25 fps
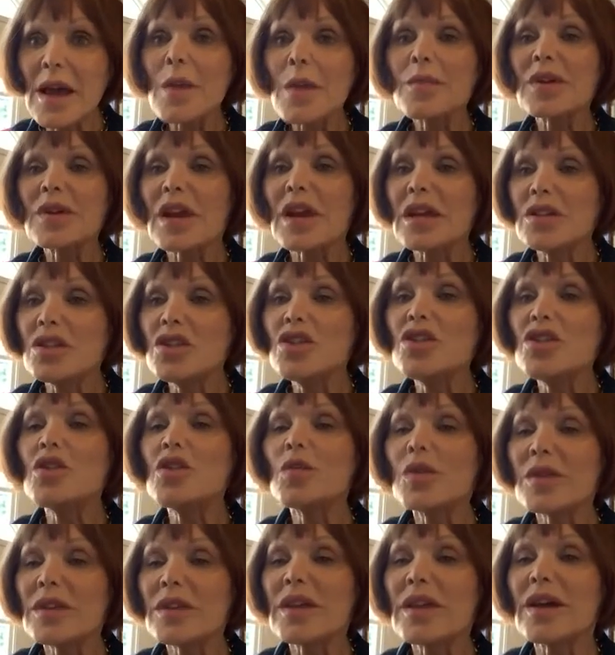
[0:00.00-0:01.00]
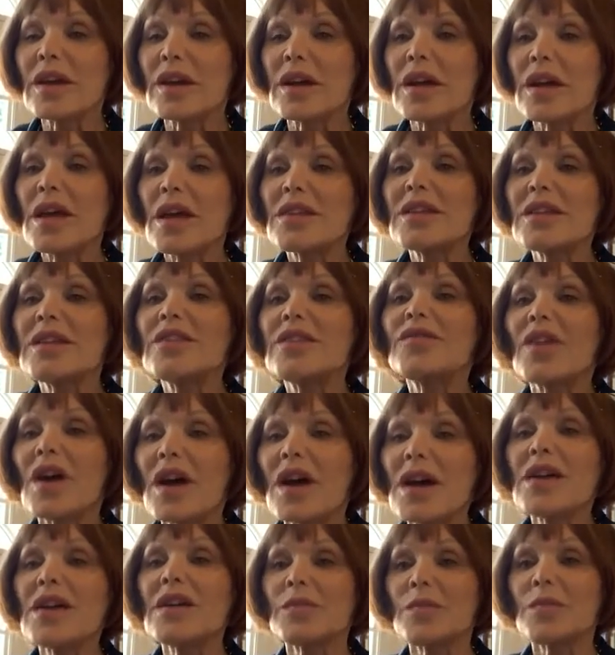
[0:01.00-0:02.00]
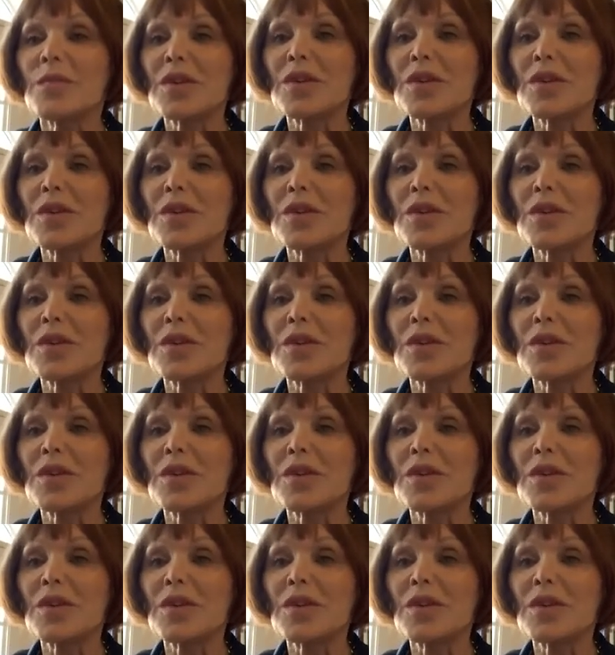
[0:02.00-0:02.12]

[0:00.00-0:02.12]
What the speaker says: but I knew were there, that if I had